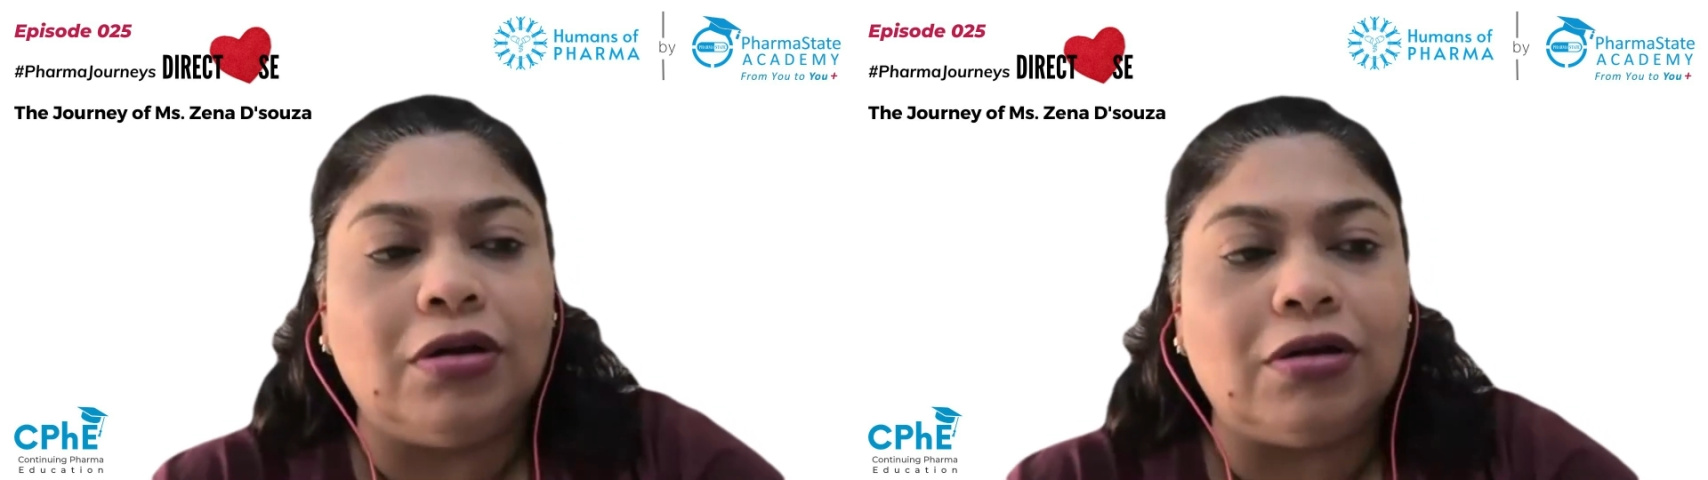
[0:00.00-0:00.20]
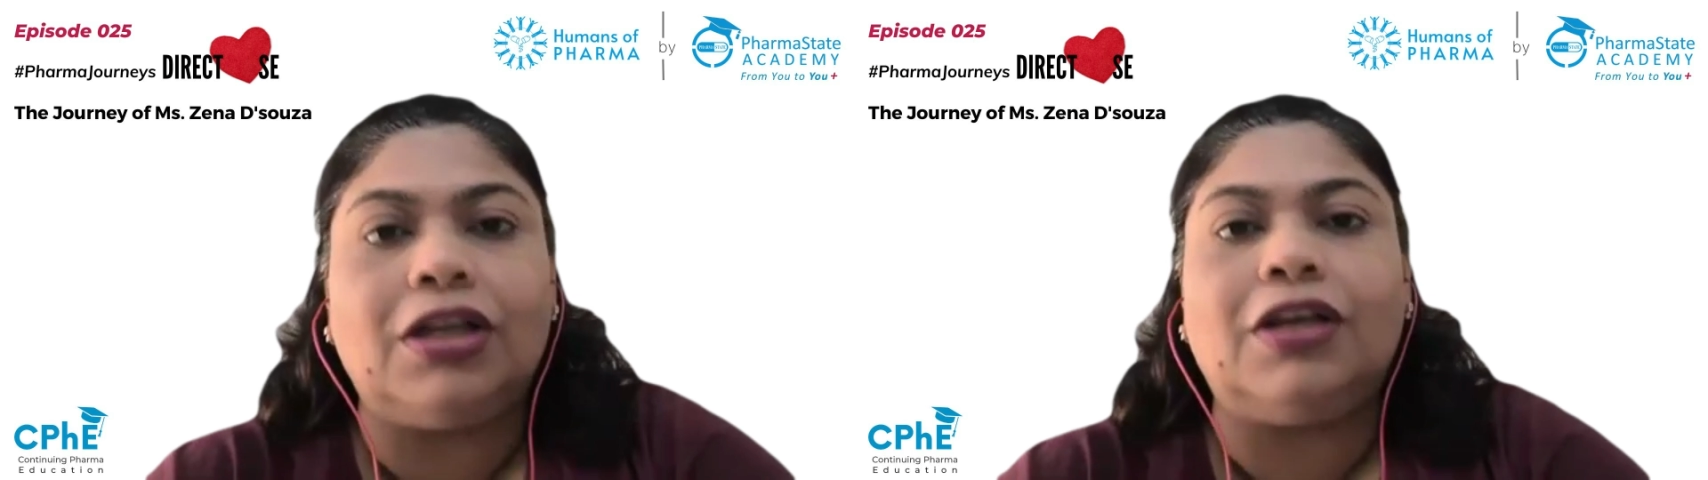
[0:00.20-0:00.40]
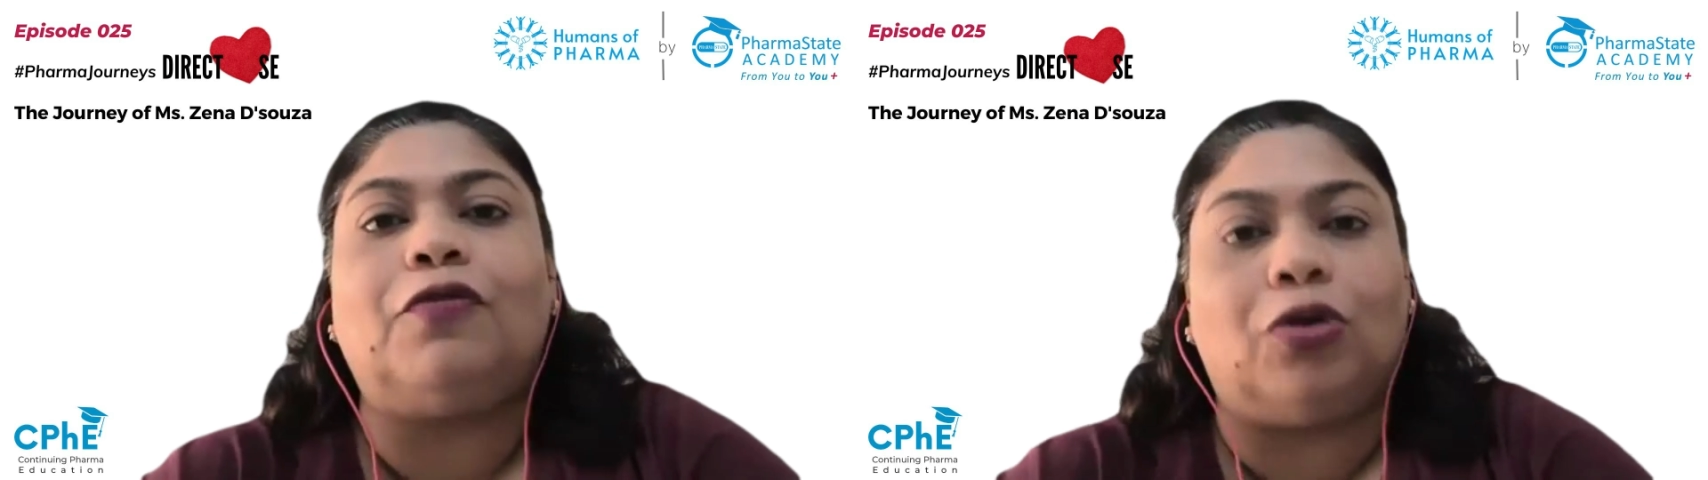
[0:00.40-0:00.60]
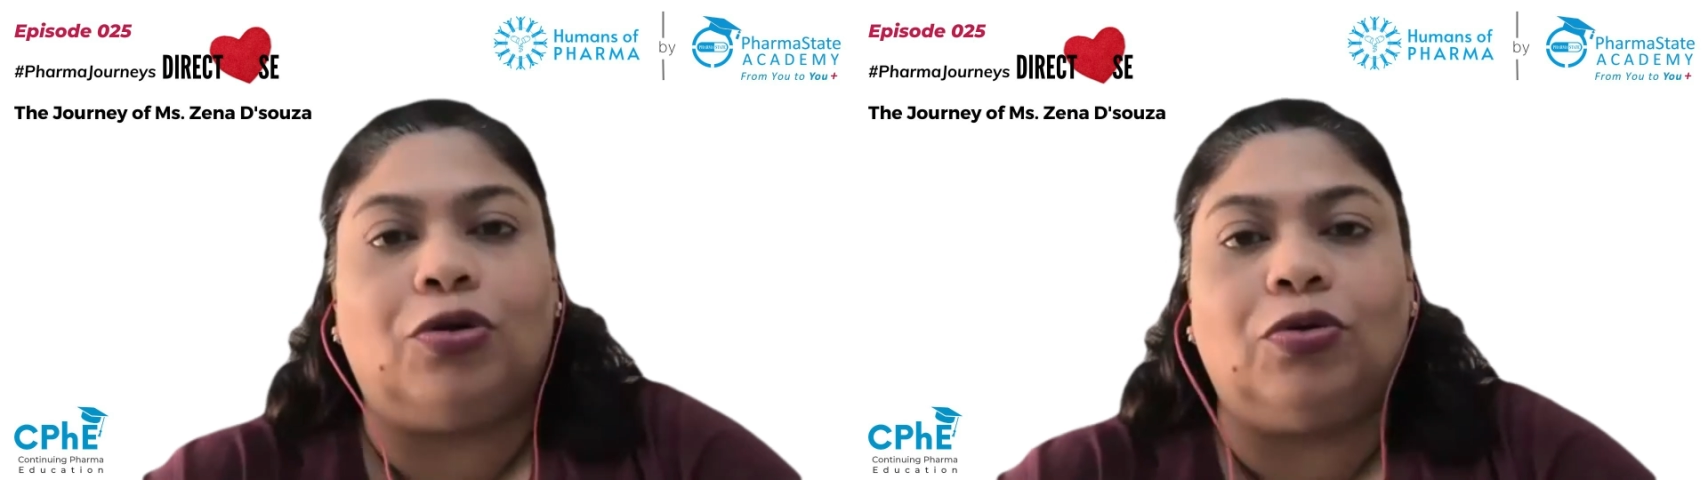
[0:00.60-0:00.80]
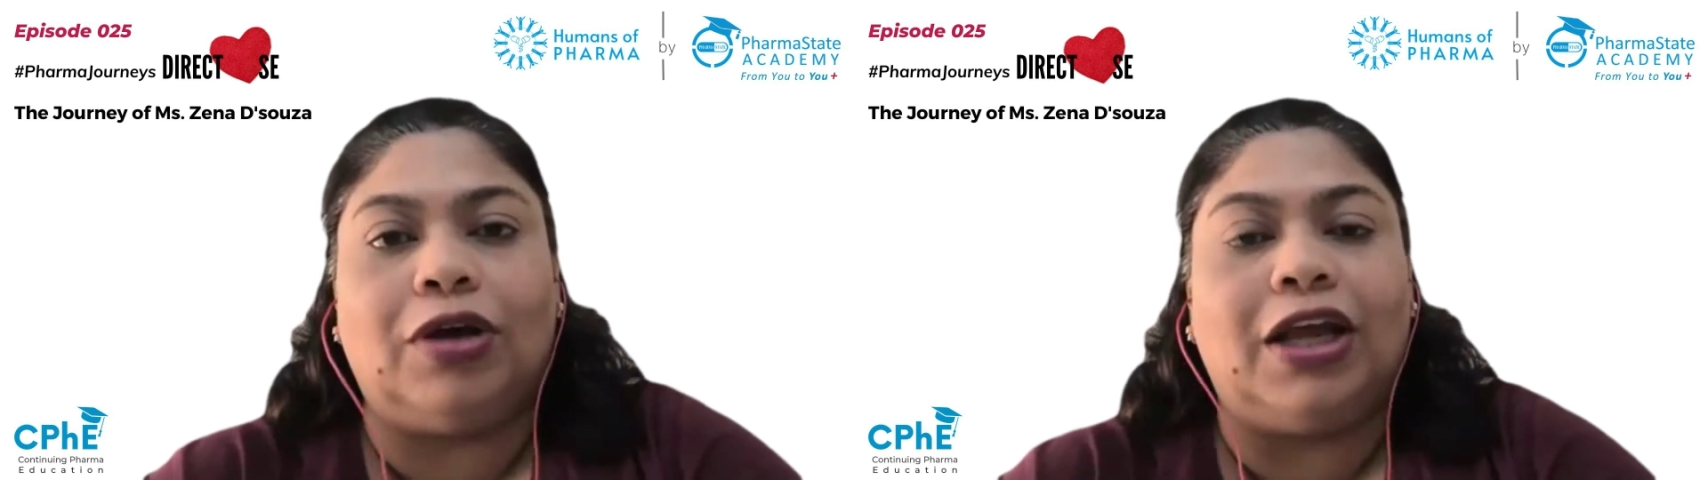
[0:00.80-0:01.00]
really
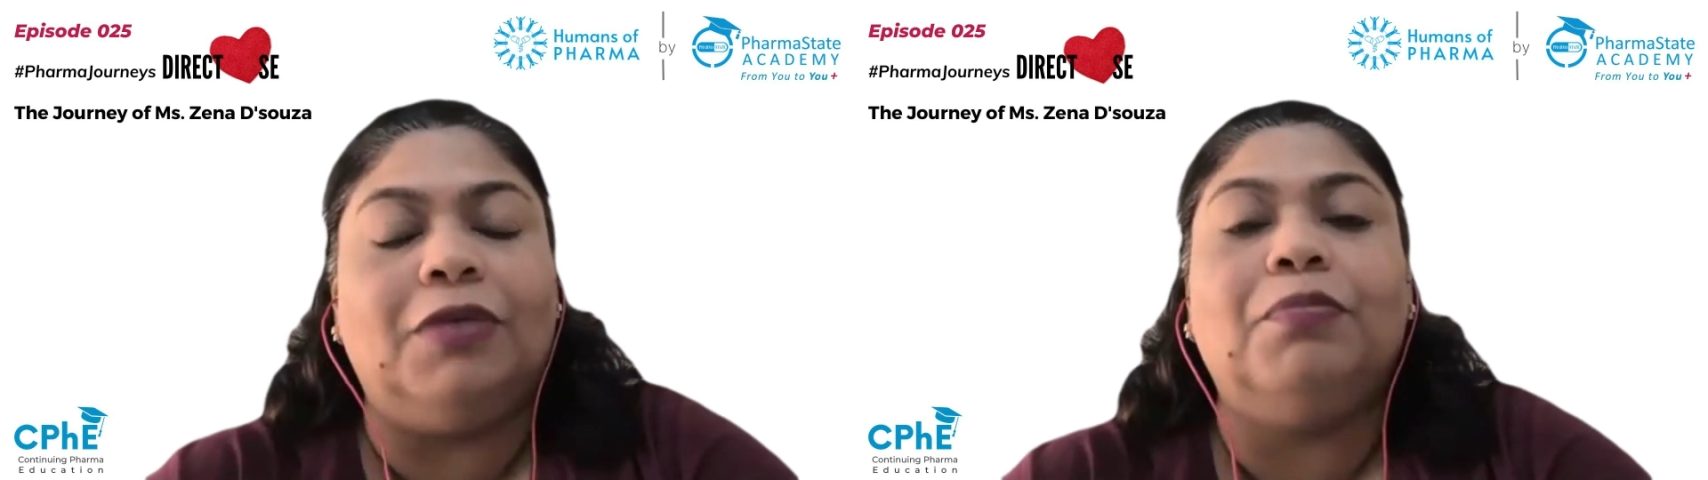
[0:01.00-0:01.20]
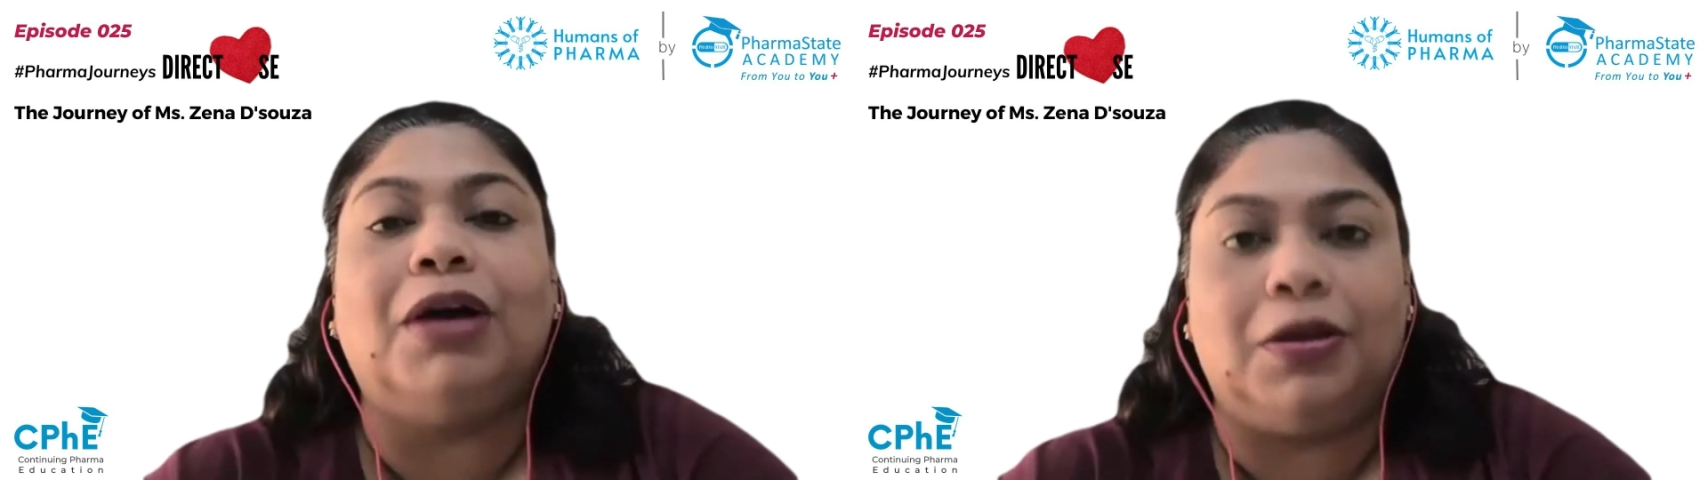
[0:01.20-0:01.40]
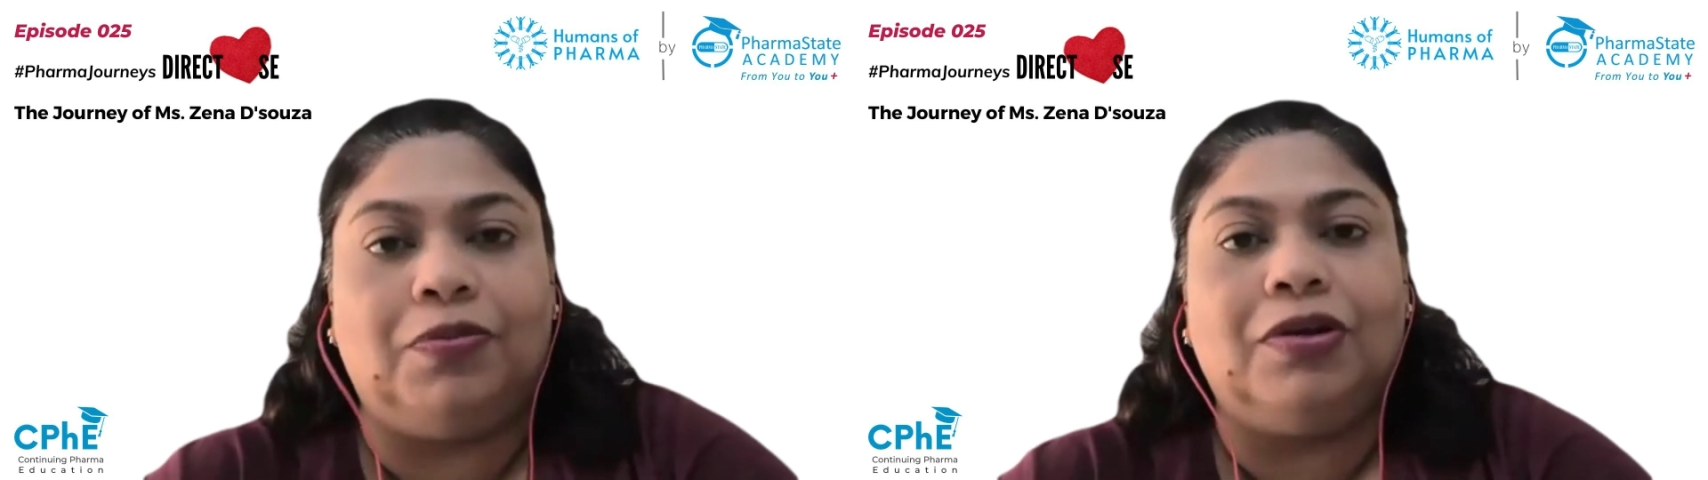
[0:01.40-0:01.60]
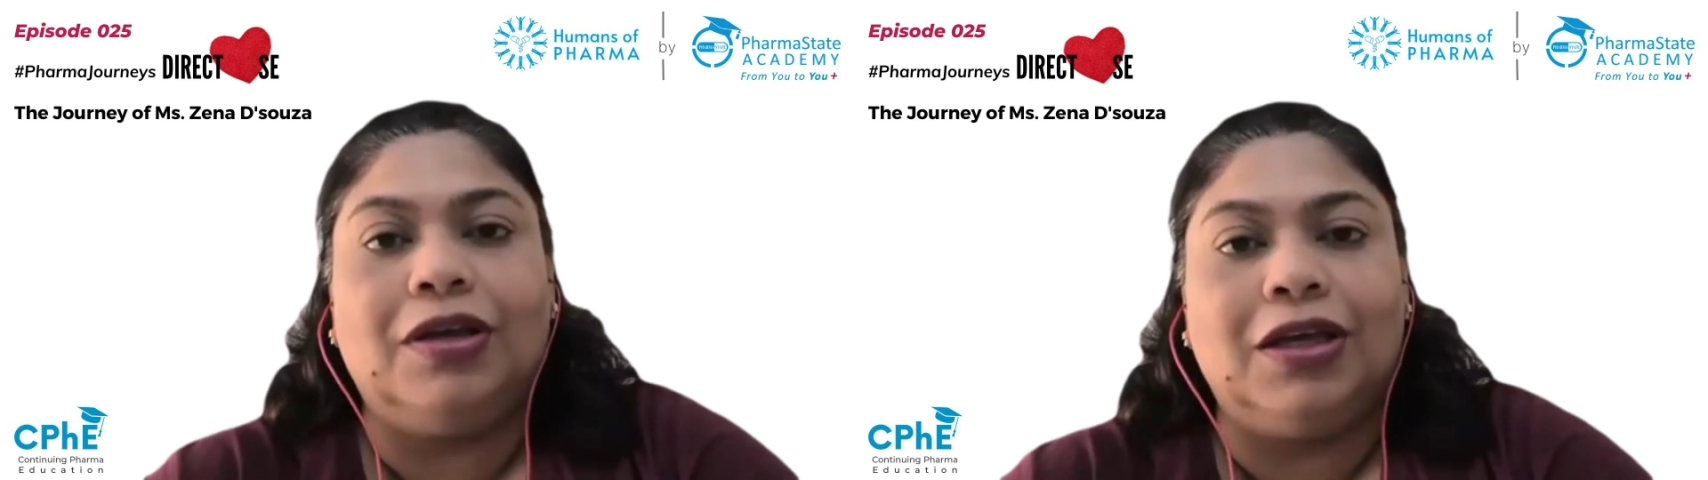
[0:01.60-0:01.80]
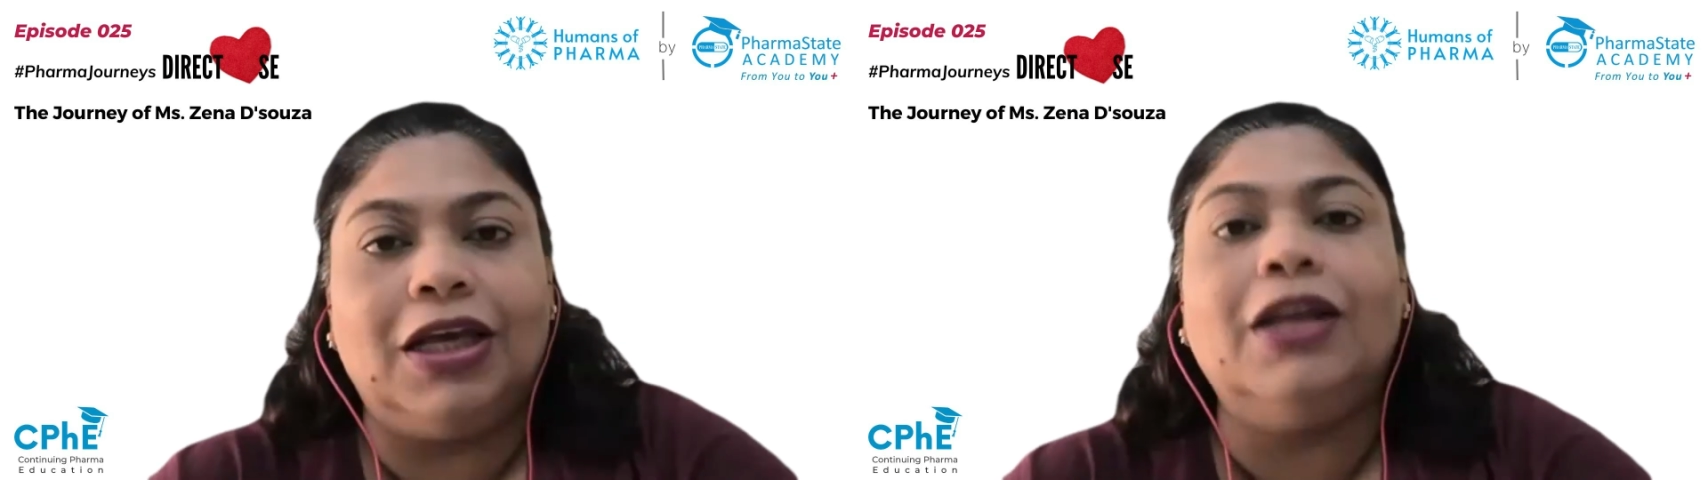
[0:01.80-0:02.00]
follow and
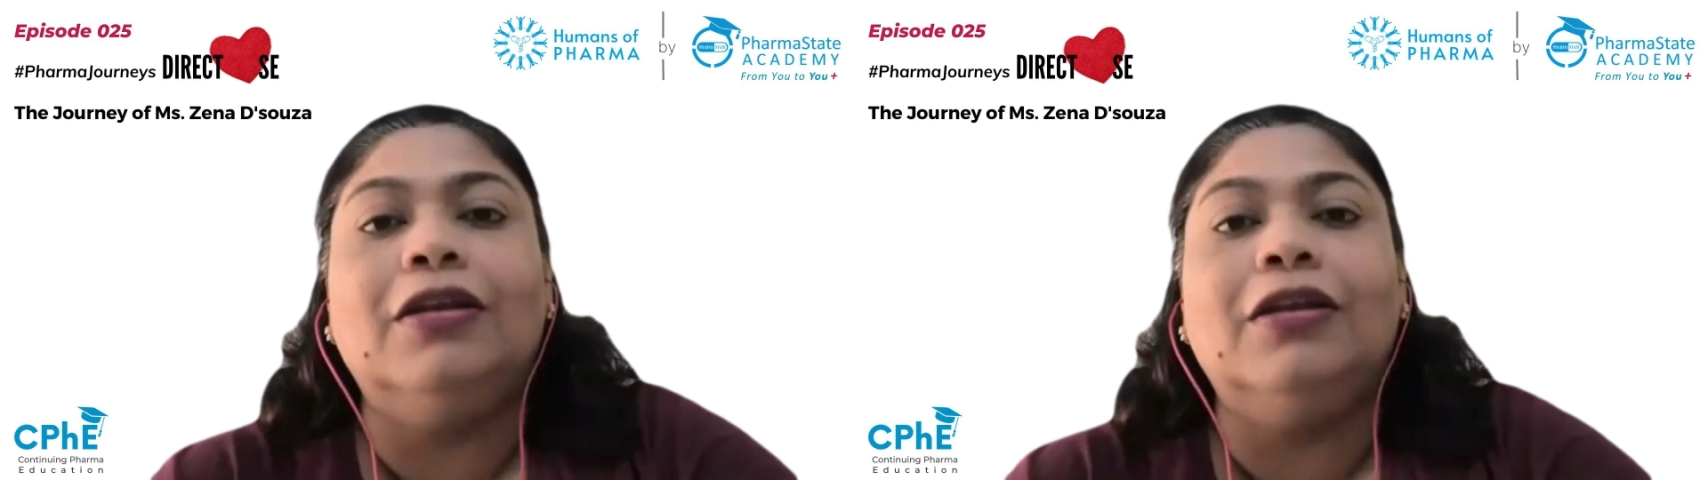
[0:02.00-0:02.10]
imbibe